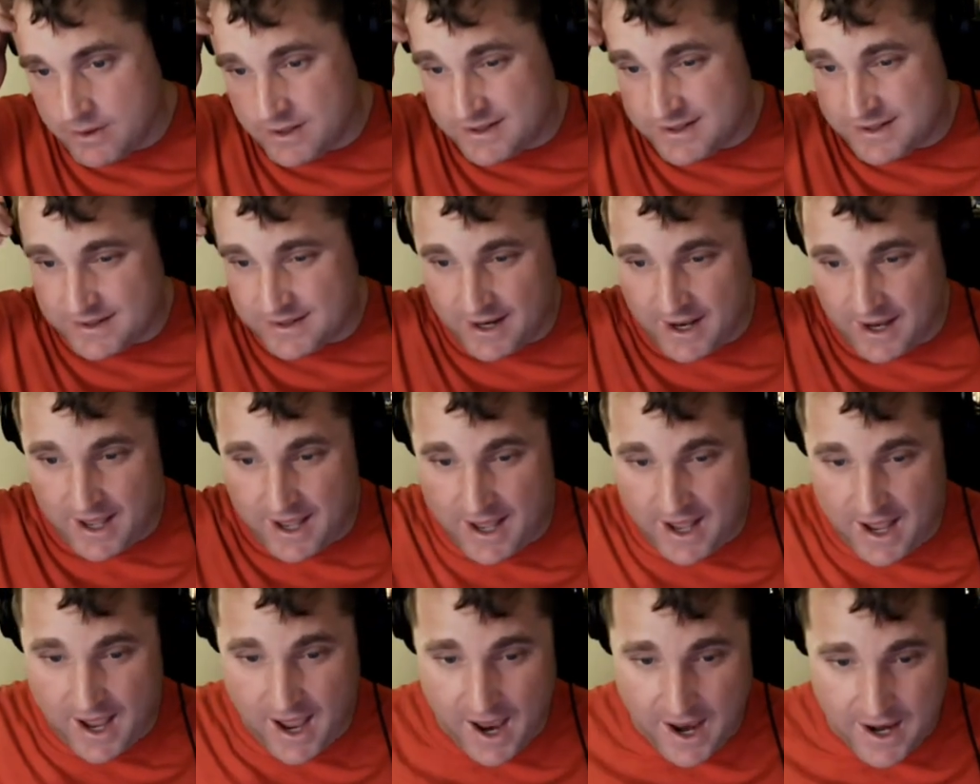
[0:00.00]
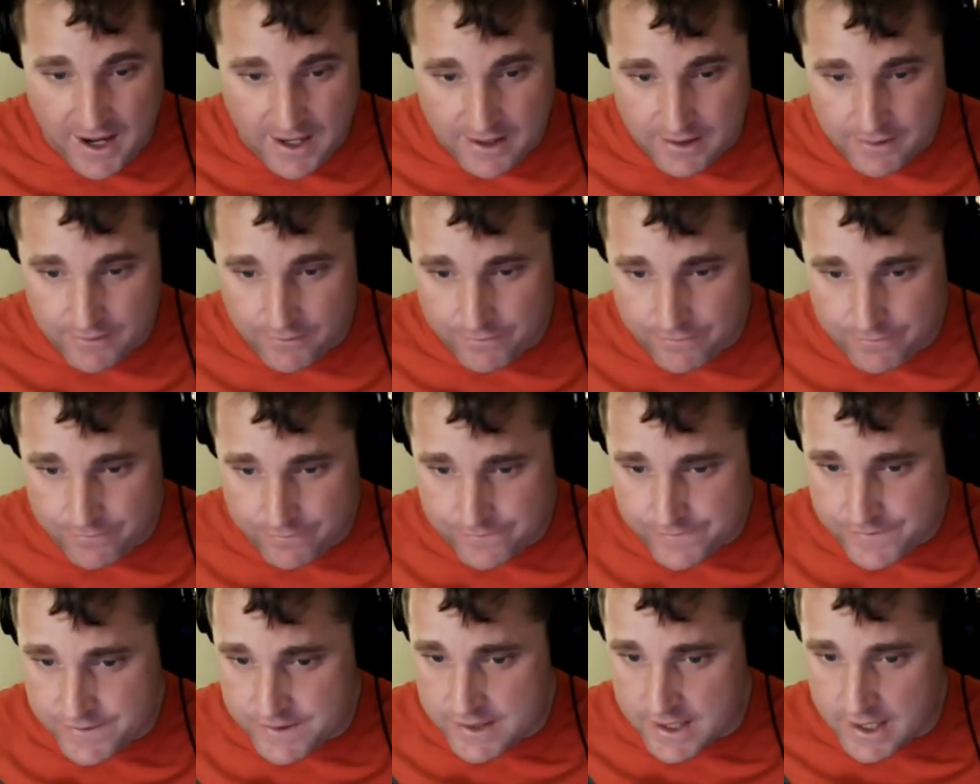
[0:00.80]
is kind of
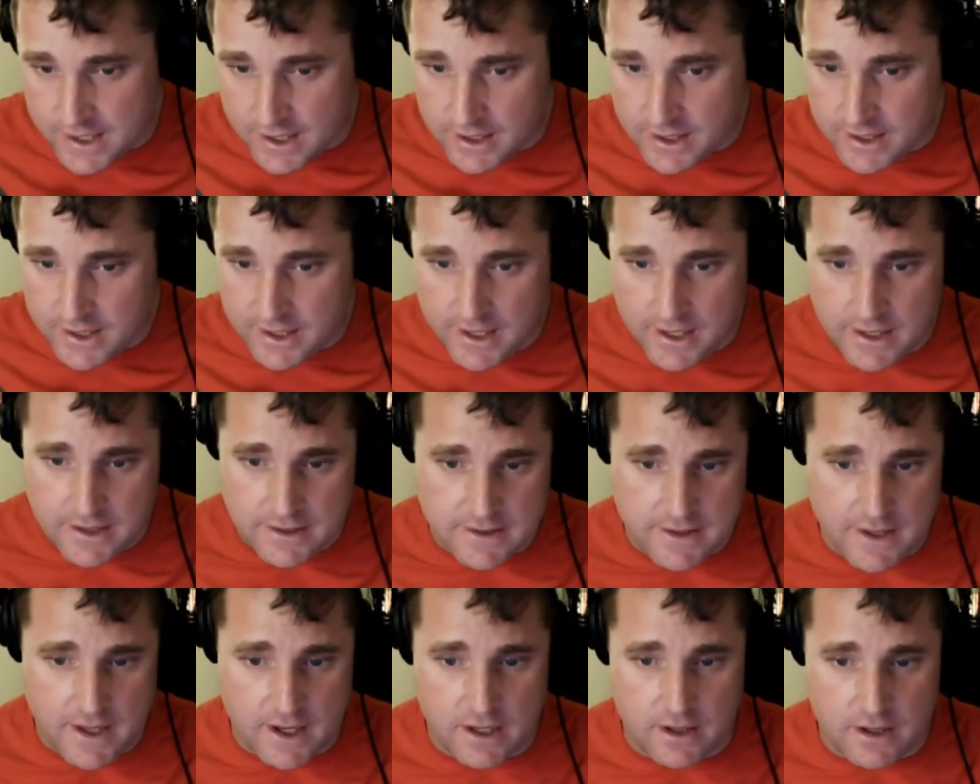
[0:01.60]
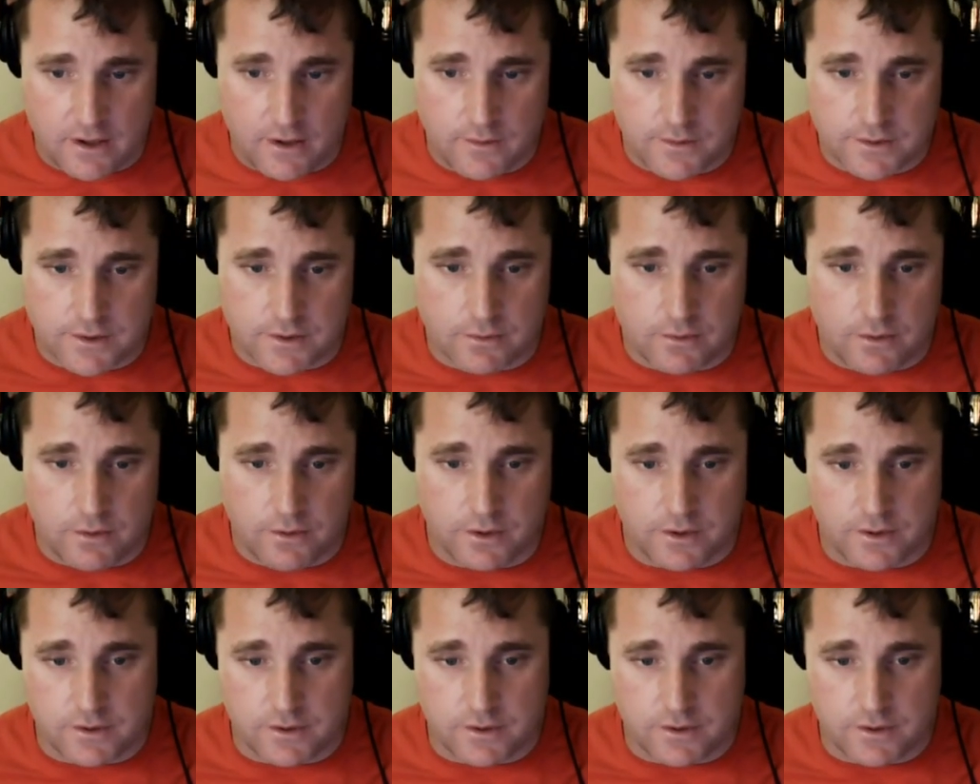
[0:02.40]
settling into that closer role.